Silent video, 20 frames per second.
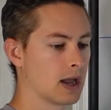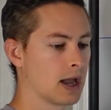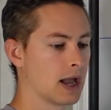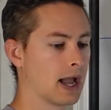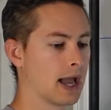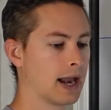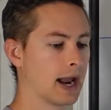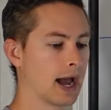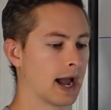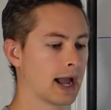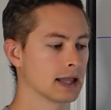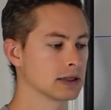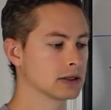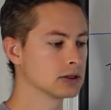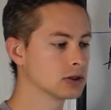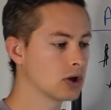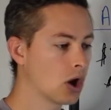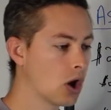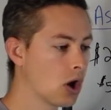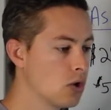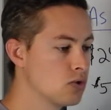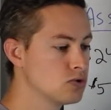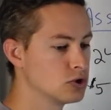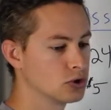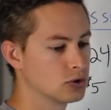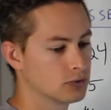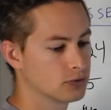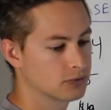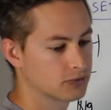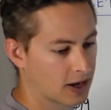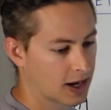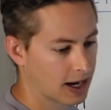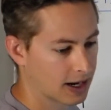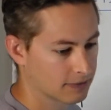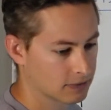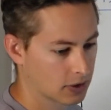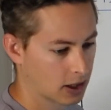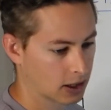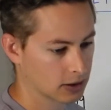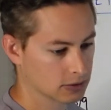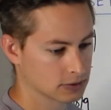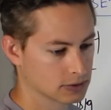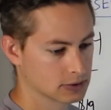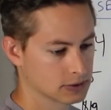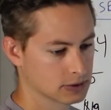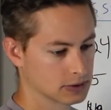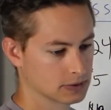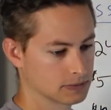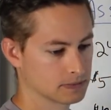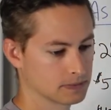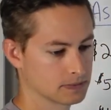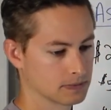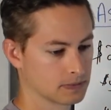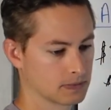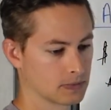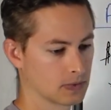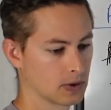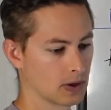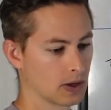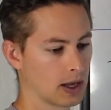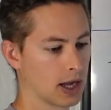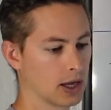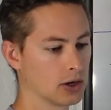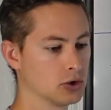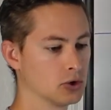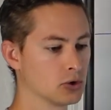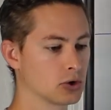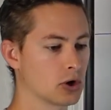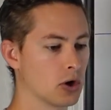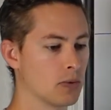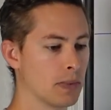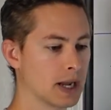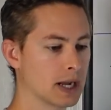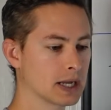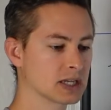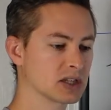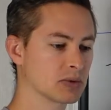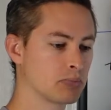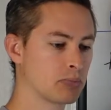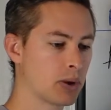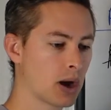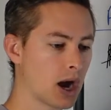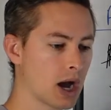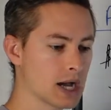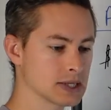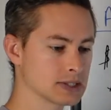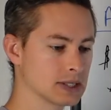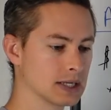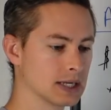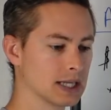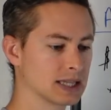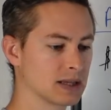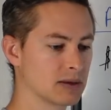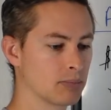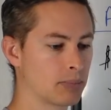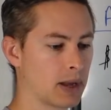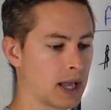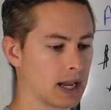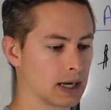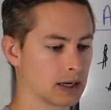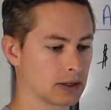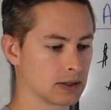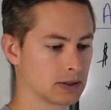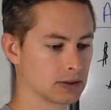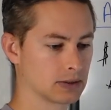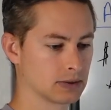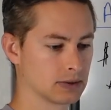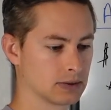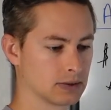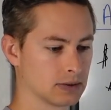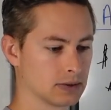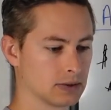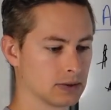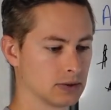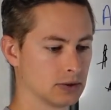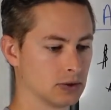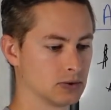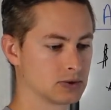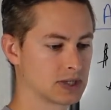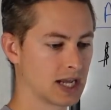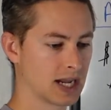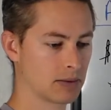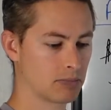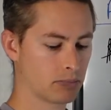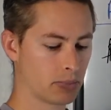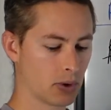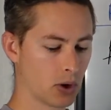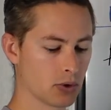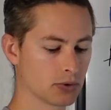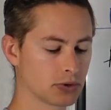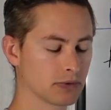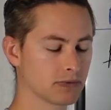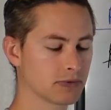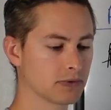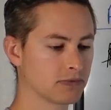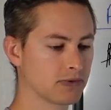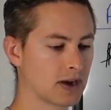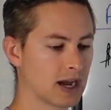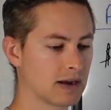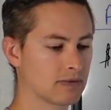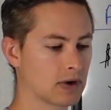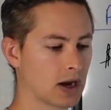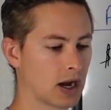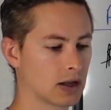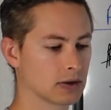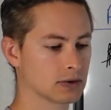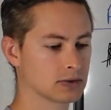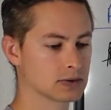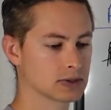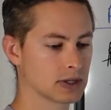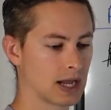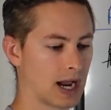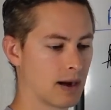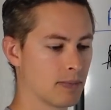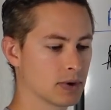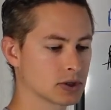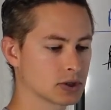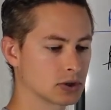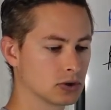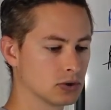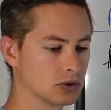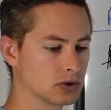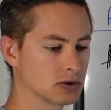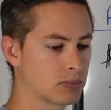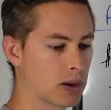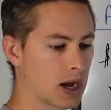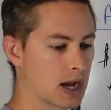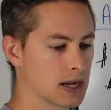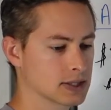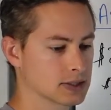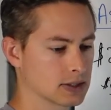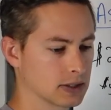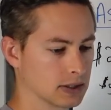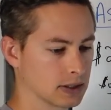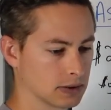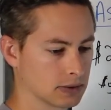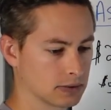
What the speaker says: and I loan you $5, and you go make a deposit at the bank. You take both of the $5. How much are you depositing?